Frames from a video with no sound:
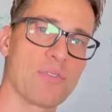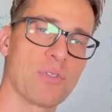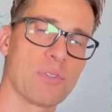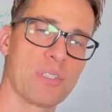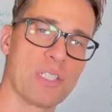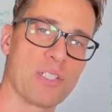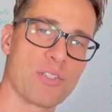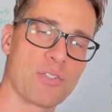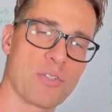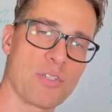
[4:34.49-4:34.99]
Don't
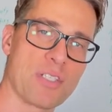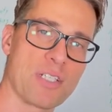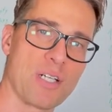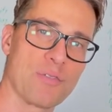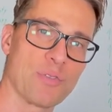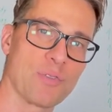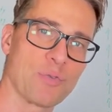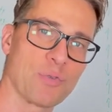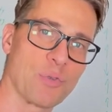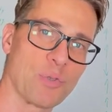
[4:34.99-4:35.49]
injure
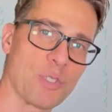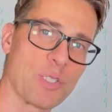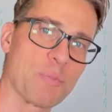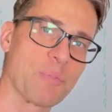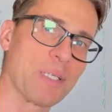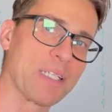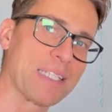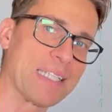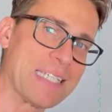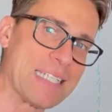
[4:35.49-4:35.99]
yourself, of course.
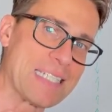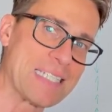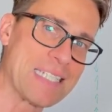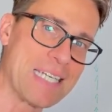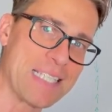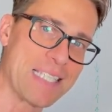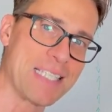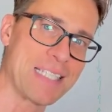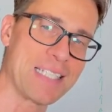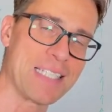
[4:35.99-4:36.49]
But the
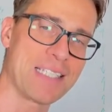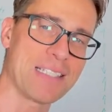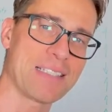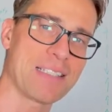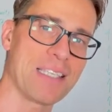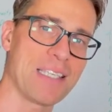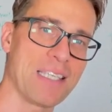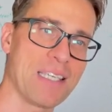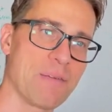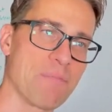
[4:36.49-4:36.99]
intensity is
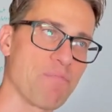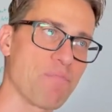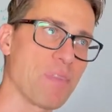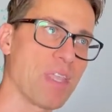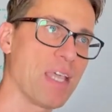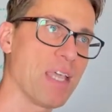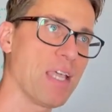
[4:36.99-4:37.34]
key.